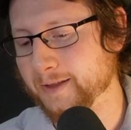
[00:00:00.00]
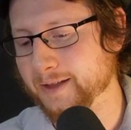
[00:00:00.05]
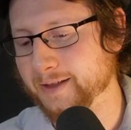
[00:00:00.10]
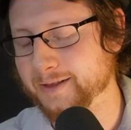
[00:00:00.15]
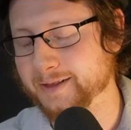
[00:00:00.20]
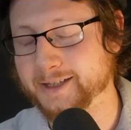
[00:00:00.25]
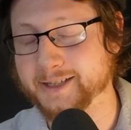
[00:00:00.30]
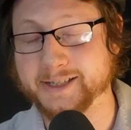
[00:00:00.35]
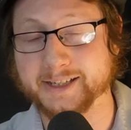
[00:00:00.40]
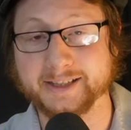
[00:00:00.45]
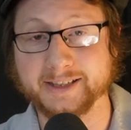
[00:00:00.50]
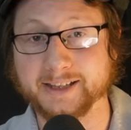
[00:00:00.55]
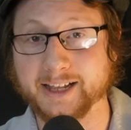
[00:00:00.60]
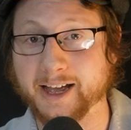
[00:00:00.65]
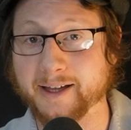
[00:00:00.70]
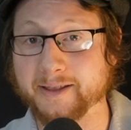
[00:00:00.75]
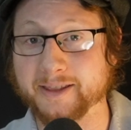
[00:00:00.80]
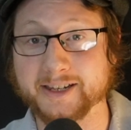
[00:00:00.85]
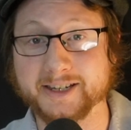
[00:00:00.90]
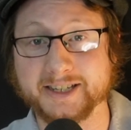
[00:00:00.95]

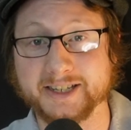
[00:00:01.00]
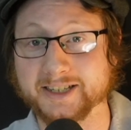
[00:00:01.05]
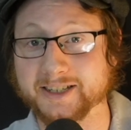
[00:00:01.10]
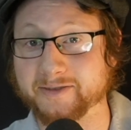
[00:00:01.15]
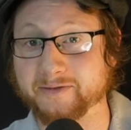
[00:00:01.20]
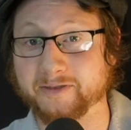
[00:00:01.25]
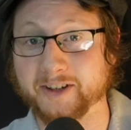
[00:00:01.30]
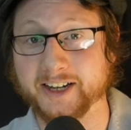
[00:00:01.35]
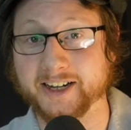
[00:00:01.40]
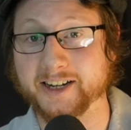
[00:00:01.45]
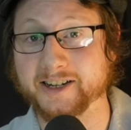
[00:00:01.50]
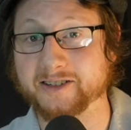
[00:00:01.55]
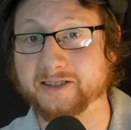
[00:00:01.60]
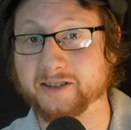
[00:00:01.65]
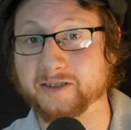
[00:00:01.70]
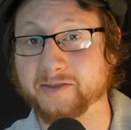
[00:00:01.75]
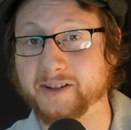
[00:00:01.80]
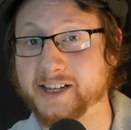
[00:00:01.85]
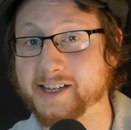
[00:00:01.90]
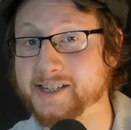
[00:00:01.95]
Listen, this isn't financial
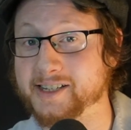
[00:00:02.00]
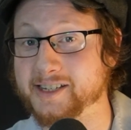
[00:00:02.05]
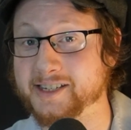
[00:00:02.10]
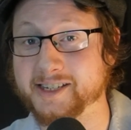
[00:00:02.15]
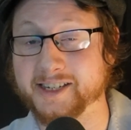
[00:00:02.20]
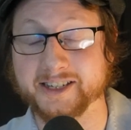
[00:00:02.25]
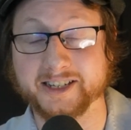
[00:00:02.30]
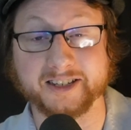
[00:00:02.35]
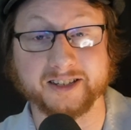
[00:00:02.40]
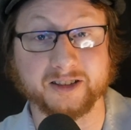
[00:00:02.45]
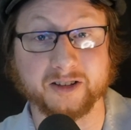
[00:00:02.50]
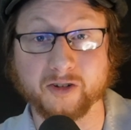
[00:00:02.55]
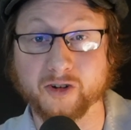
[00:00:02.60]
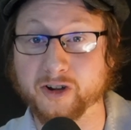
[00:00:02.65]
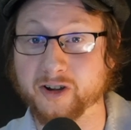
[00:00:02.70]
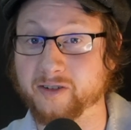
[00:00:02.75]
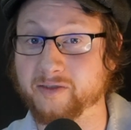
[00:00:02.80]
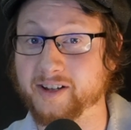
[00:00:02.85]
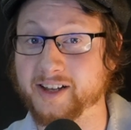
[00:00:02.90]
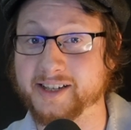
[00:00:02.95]
advice. This isn't
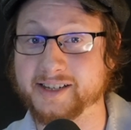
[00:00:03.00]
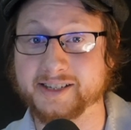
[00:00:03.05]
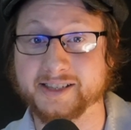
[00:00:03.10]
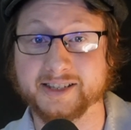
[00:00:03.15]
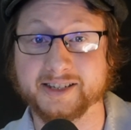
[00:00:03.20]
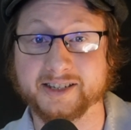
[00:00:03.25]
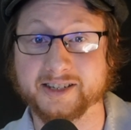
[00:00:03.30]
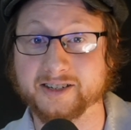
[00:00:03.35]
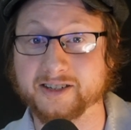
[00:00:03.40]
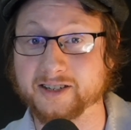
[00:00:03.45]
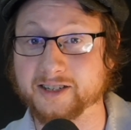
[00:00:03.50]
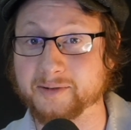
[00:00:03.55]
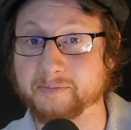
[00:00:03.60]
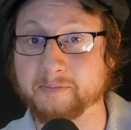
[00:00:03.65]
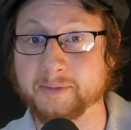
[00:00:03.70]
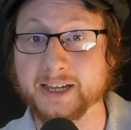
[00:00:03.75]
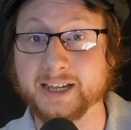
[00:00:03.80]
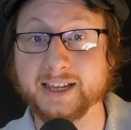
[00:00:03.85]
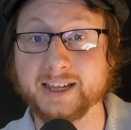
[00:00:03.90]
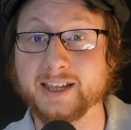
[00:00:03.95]
lawyer advice. This is just
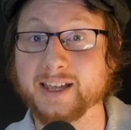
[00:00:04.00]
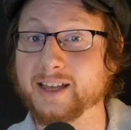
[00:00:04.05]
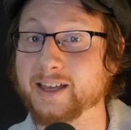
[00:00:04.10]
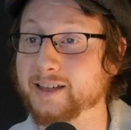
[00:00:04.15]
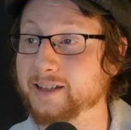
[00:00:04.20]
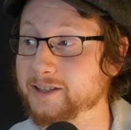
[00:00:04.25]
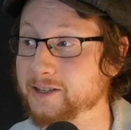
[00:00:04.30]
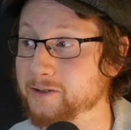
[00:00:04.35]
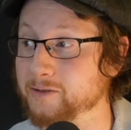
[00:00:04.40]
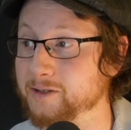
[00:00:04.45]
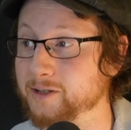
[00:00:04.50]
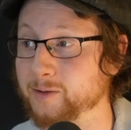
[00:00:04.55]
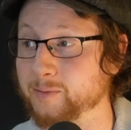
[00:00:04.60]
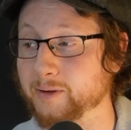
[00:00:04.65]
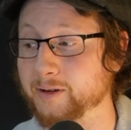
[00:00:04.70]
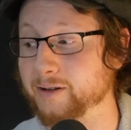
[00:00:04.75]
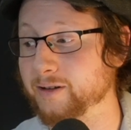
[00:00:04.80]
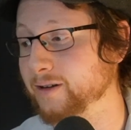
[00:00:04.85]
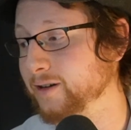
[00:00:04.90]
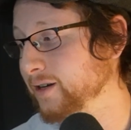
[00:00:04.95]
me,
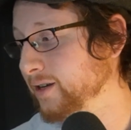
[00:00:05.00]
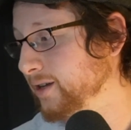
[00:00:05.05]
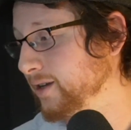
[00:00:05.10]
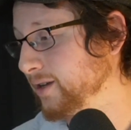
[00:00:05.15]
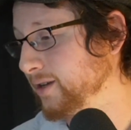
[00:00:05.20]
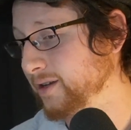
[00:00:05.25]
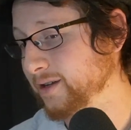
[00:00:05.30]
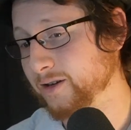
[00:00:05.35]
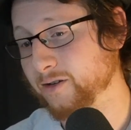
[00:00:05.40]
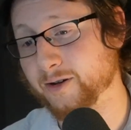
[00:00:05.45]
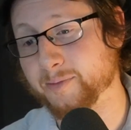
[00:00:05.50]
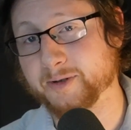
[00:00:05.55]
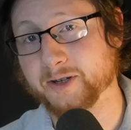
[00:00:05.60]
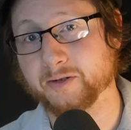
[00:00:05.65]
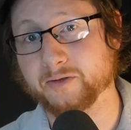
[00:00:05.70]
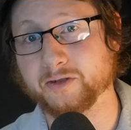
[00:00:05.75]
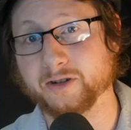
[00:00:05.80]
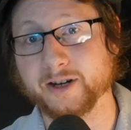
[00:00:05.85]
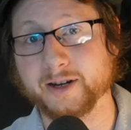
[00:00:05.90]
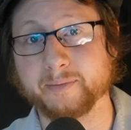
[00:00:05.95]
YouTuber, Crypto
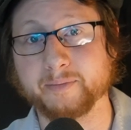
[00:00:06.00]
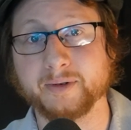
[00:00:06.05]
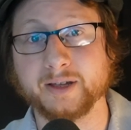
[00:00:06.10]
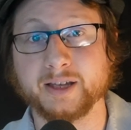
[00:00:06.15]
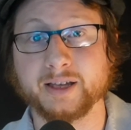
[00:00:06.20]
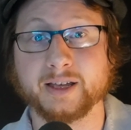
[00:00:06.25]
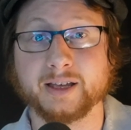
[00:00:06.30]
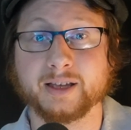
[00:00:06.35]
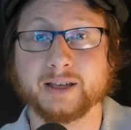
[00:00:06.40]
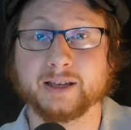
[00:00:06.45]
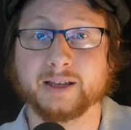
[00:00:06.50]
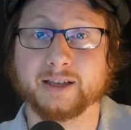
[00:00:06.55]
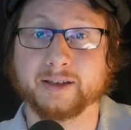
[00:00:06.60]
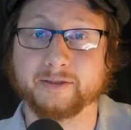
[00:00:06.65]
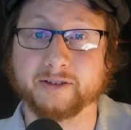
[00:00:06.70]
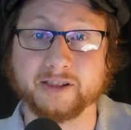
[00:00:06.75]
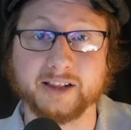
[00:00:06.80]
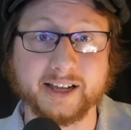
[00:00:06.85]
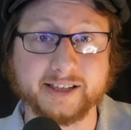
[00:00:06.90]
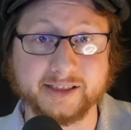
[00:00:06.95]
Dream. If
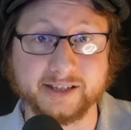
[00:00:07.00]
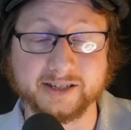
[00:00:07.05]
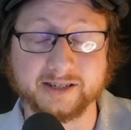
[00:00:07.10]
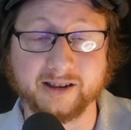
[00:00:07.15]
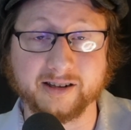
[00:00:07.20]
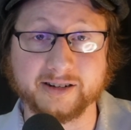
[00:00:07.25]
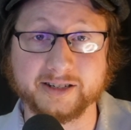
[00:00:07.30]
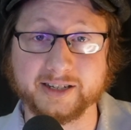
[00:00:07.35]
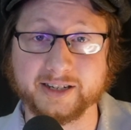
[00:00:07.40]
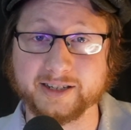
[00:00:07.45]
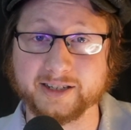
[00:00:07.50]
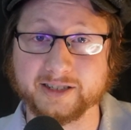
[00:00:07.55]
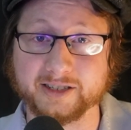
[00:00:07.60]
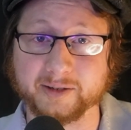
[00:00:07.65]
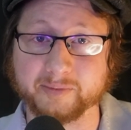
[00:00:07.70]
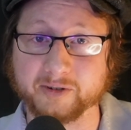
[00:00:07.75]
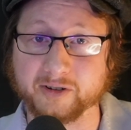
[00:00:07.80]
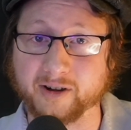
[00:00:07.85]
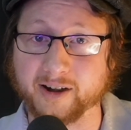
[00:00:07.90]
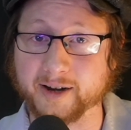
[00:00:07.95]
you like this content,
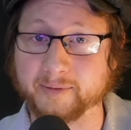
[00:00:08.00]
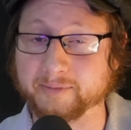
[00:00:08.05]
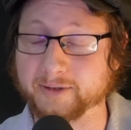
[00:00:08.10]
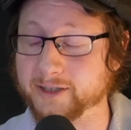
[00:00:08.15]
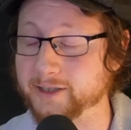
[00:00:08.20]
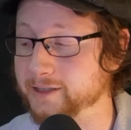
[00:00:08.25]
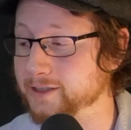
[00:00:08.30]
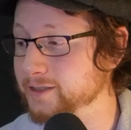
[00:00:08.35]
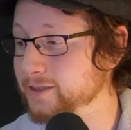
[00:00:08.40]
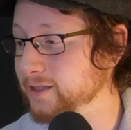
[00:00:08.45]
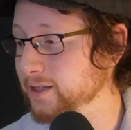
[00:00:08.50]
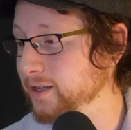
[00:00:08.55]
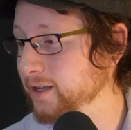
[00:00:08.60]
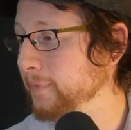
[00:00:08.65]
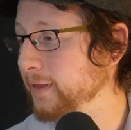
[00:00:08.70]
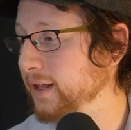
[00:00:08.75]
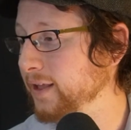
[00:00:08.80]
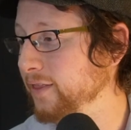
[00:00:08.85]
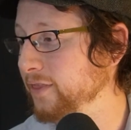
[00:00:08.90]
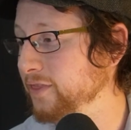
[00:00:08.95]
subscribe, please.
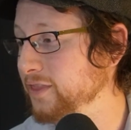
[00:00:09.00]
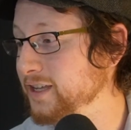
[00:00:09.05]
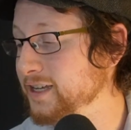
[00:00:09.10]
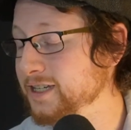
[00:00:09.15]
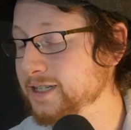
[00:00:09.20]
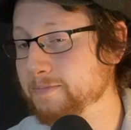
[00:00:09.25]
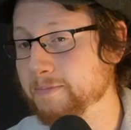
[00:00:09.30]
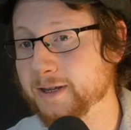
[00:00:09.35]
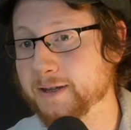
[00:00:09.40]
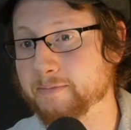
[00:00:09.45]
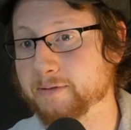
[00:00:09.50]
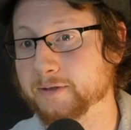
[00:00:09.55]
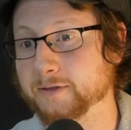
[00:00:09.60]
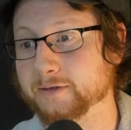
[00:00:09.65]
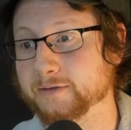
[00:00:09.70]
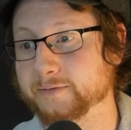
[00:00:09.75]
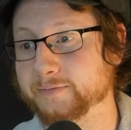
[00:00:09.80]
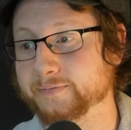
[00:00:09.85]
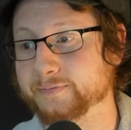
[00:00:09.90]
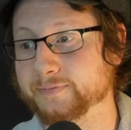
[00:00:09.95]
These
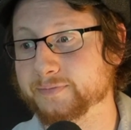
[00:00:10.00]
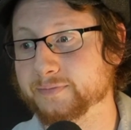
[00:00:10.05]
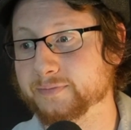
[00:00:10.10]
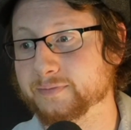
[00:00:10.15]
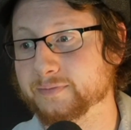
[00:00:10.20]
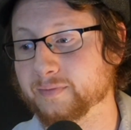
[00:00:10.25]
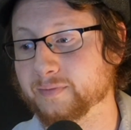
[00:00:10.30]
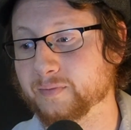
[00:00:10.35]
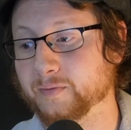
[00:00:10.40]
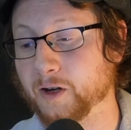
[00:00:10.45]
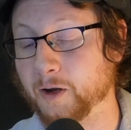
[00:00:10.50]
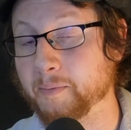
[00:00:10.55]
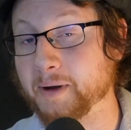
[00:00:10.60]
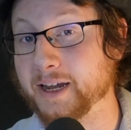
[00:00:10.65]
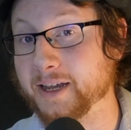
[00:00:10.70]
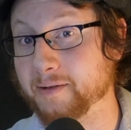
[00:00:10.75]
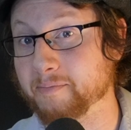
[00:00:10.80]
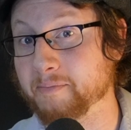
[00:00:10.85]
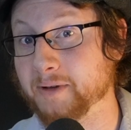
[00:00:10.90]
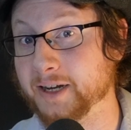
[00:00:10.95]
people are
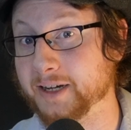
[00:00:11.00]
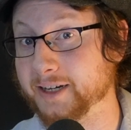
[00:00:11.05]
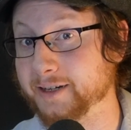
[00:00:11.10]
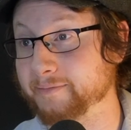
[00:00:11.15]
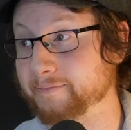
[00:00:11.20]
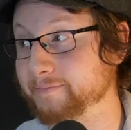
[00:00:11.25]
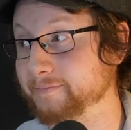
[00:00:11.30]
making money,